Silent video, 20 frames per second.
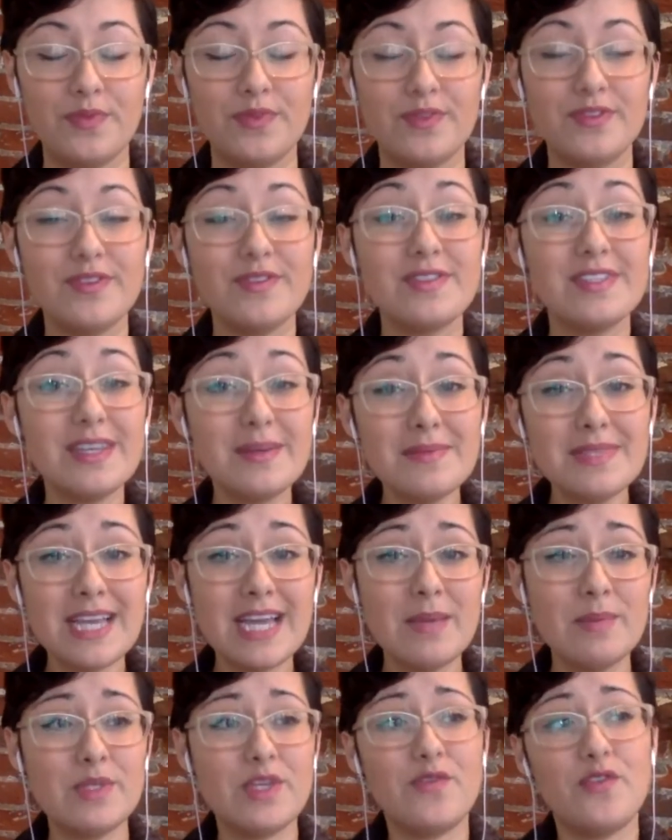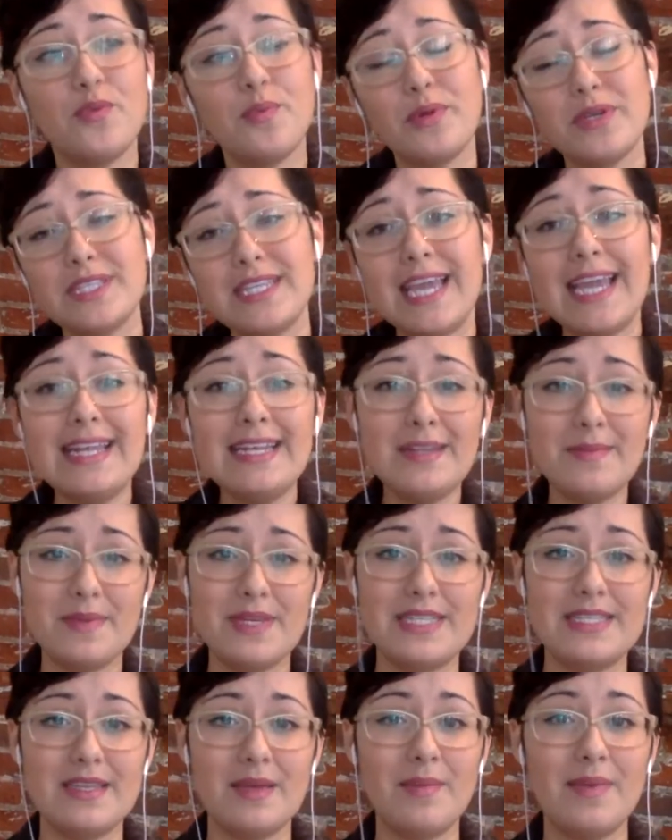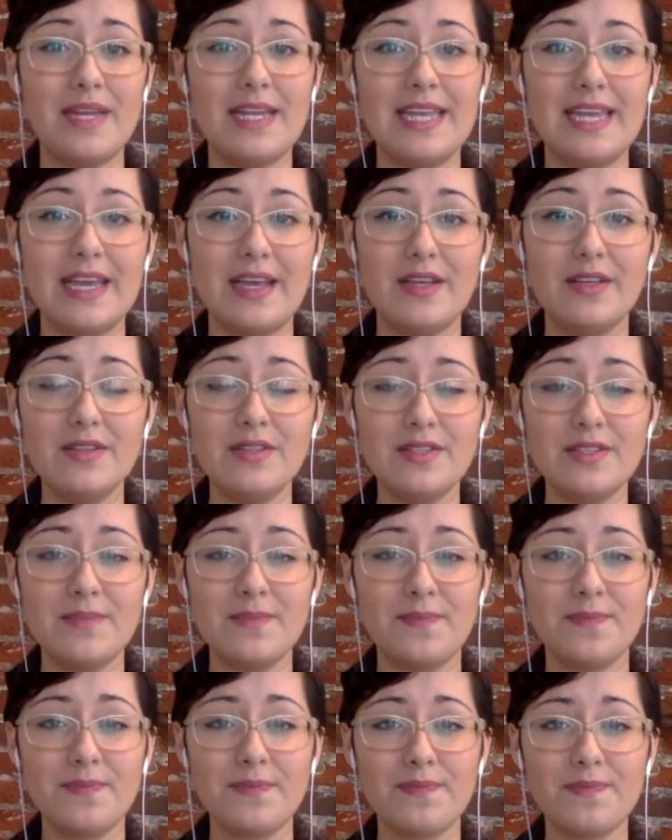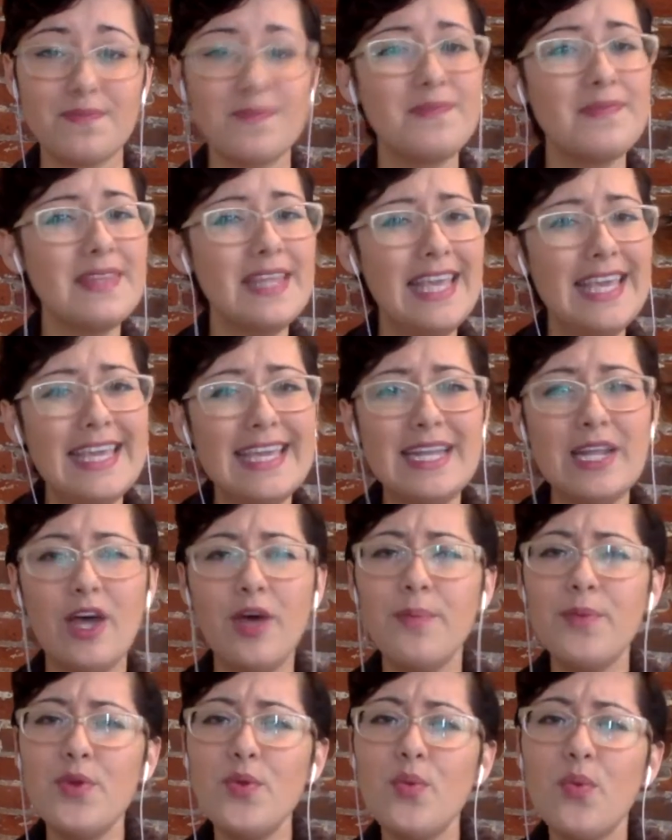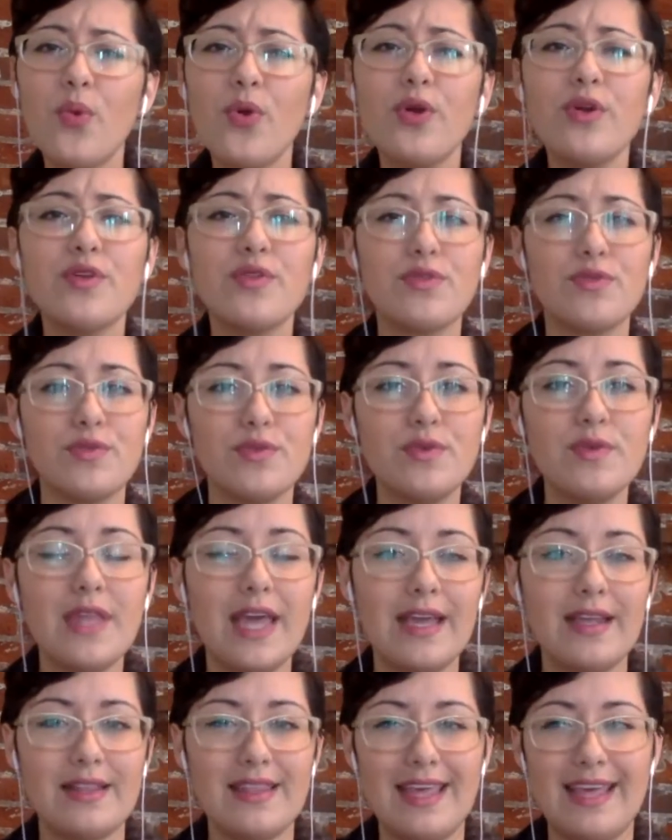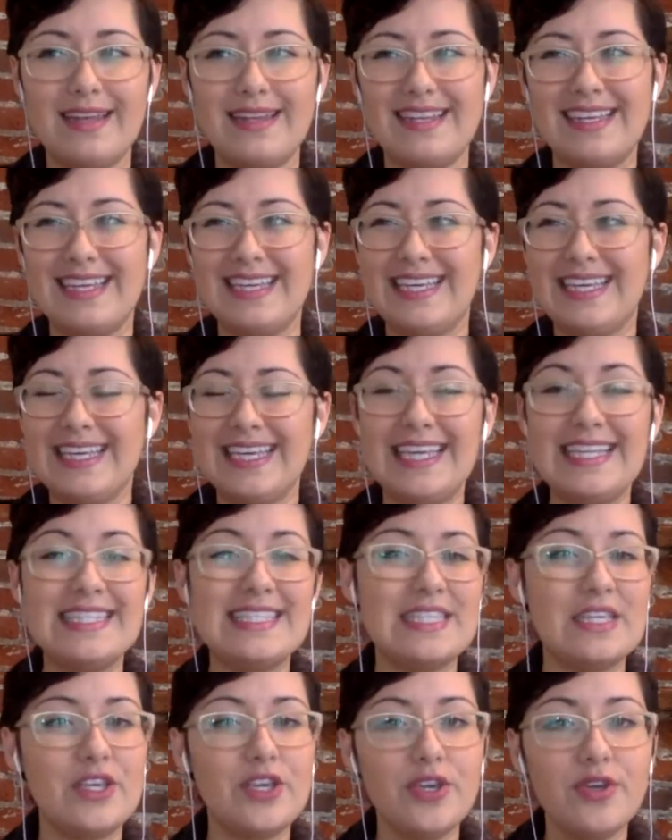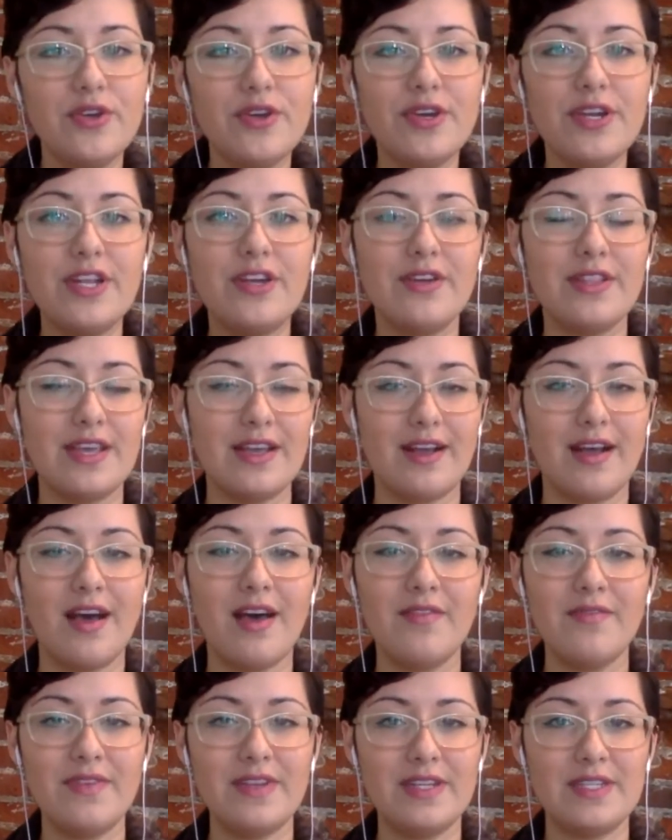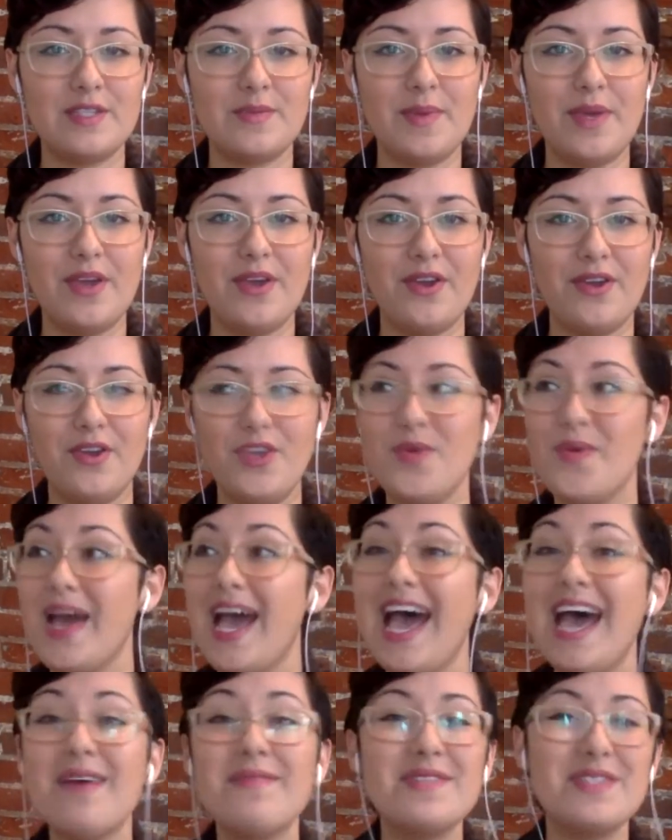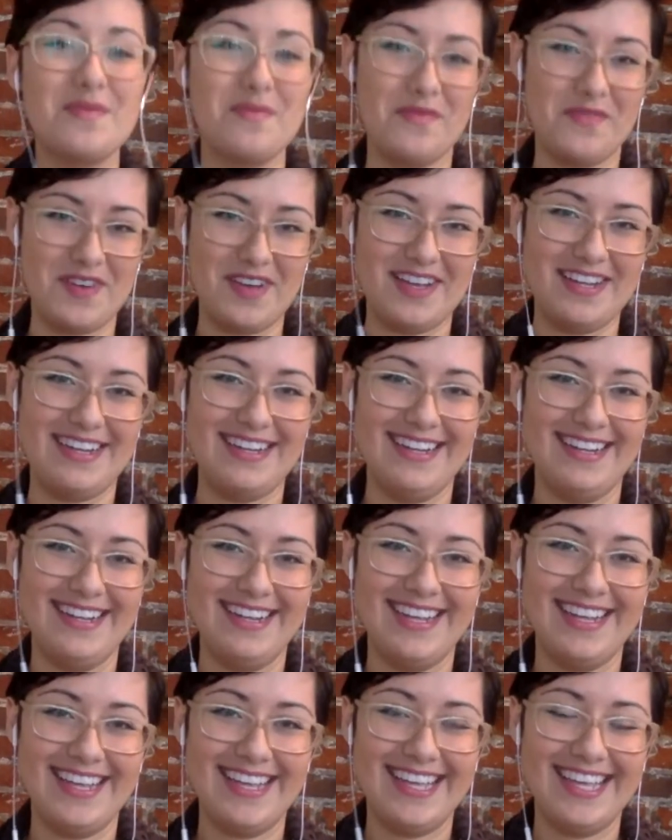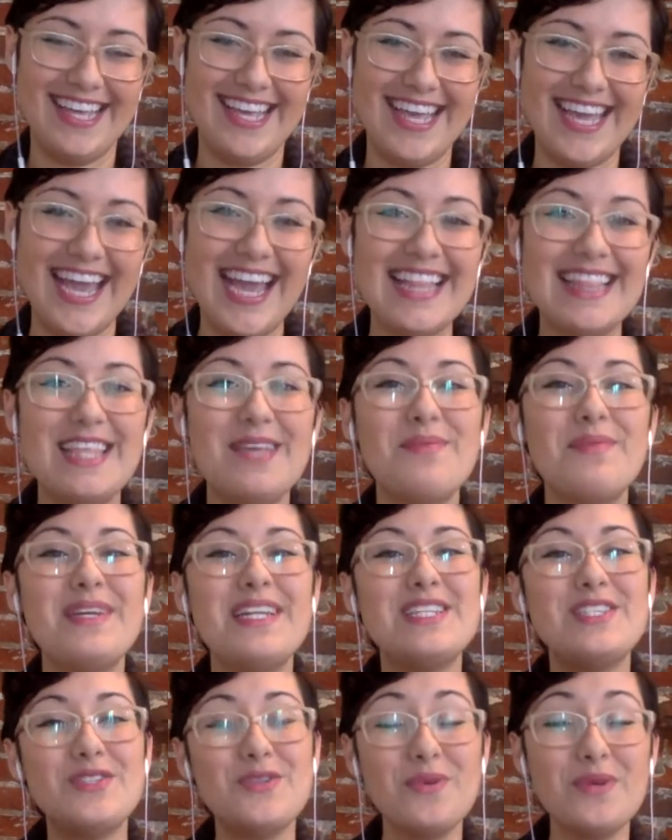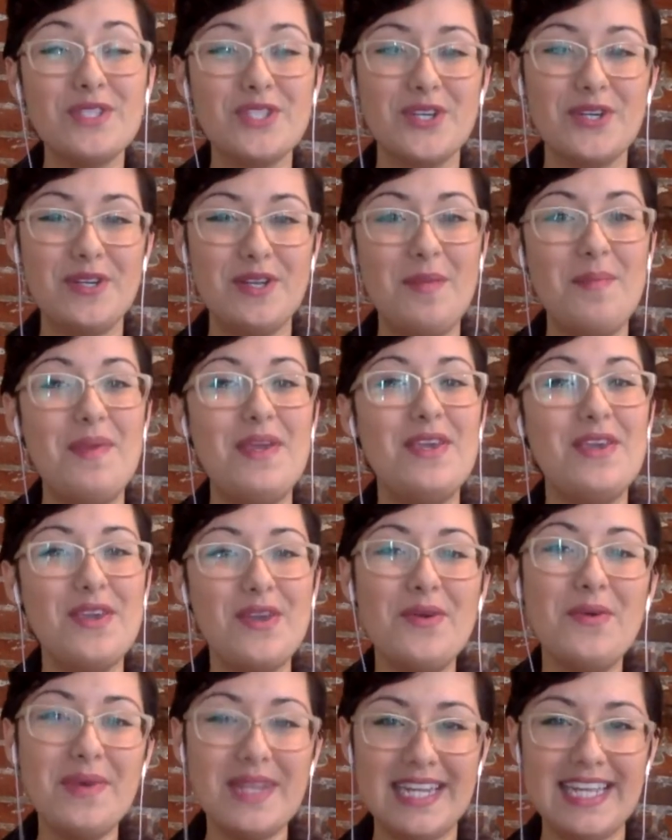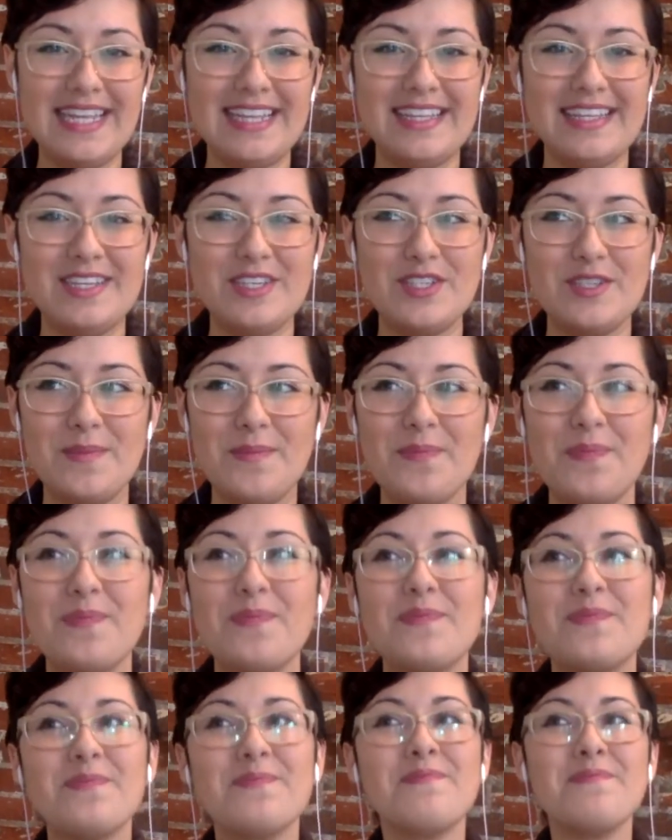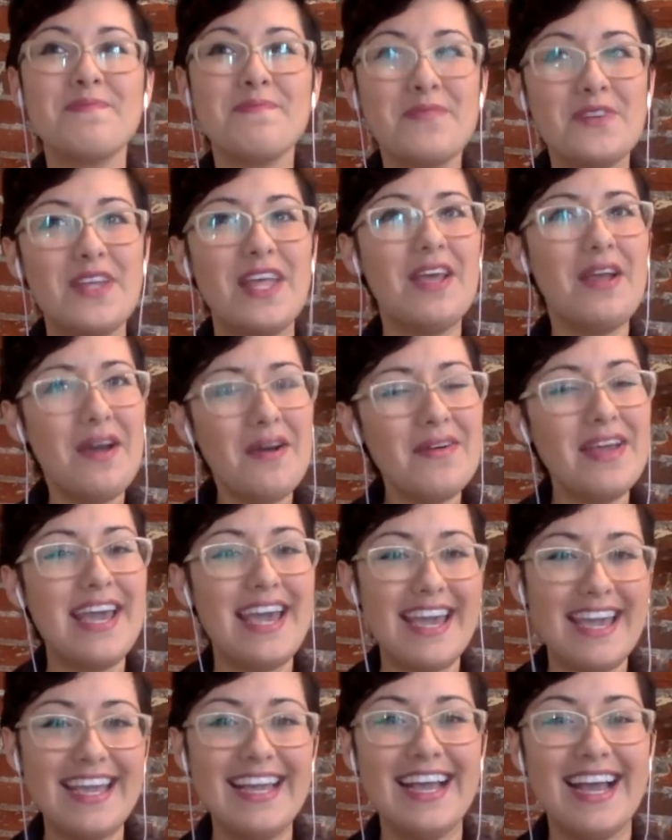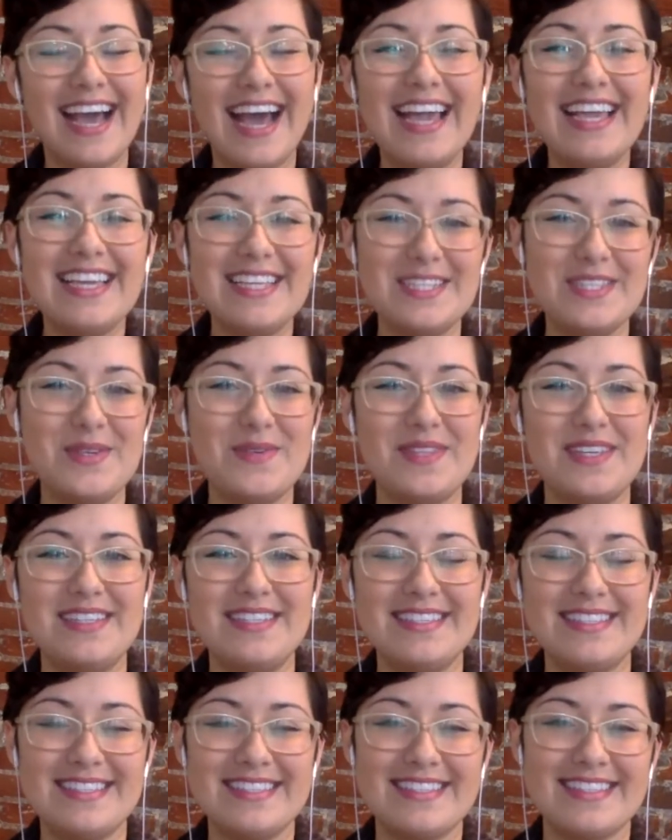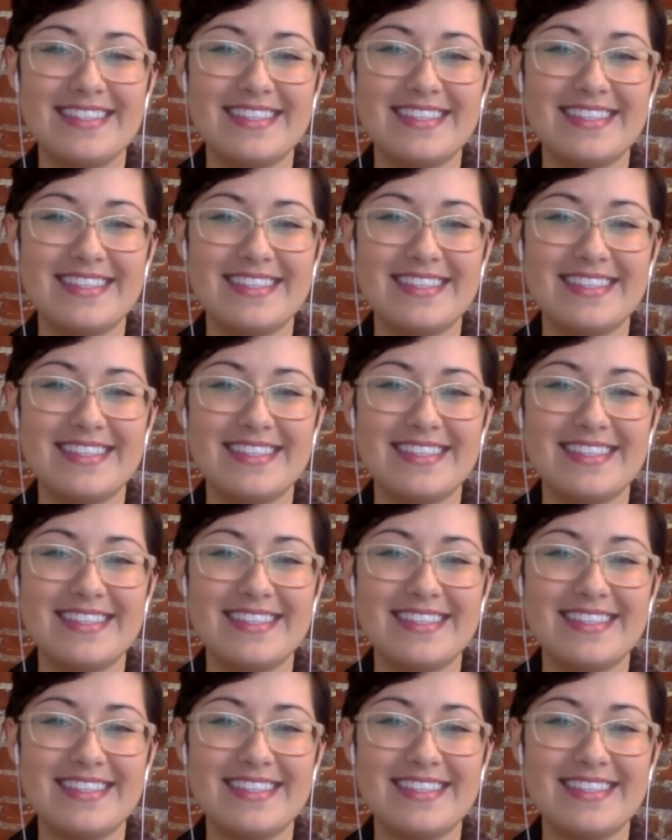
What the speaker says: So sometimes if you pretend to be somebody else, it can help you work through that insecurity or that confidence barrier. You have some fun. And then when it's your turn to be you in English, you're like, okay, I can do this.